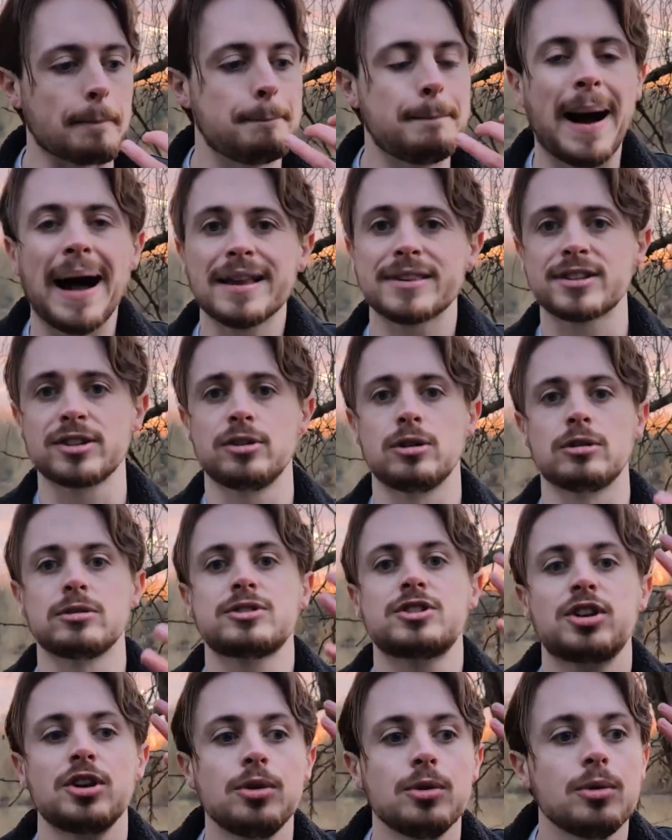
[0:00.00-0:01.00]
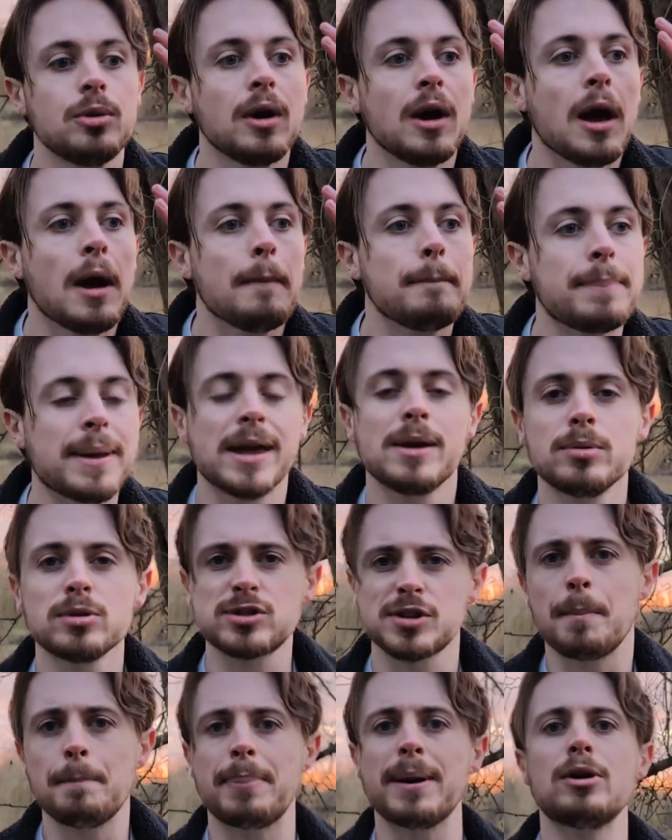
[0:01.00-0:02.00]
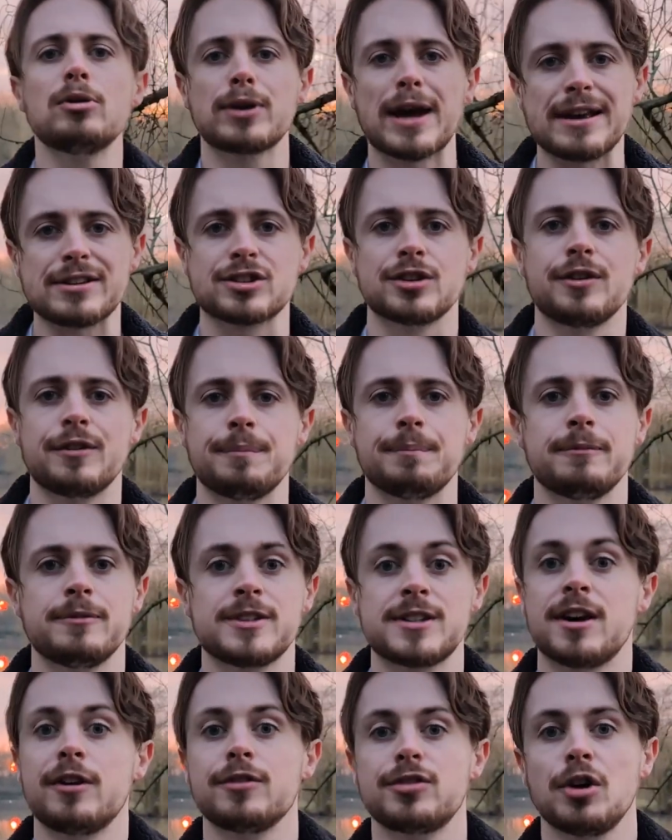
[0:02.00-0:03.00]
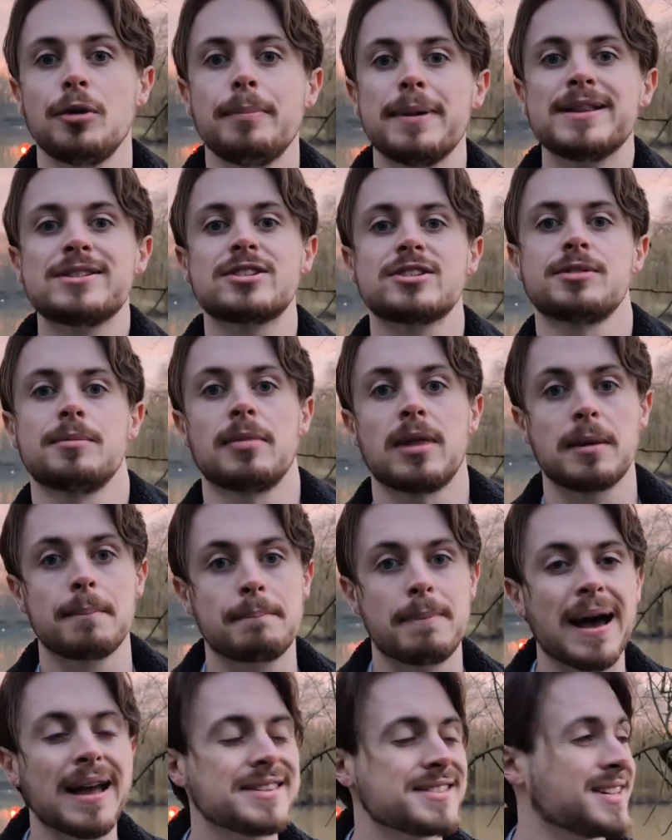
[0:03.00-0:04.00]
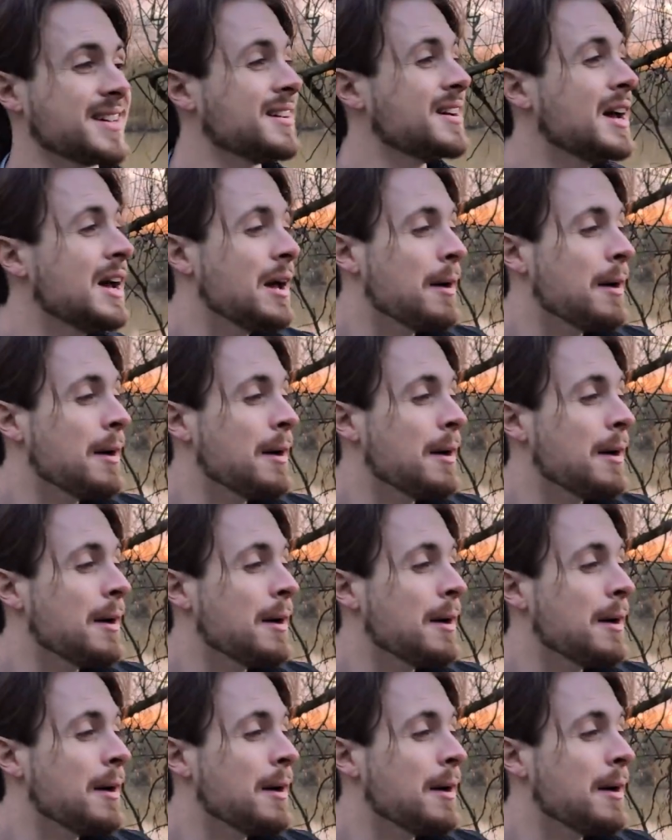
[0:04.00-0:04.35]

battle to be able to build ourselves up into something better.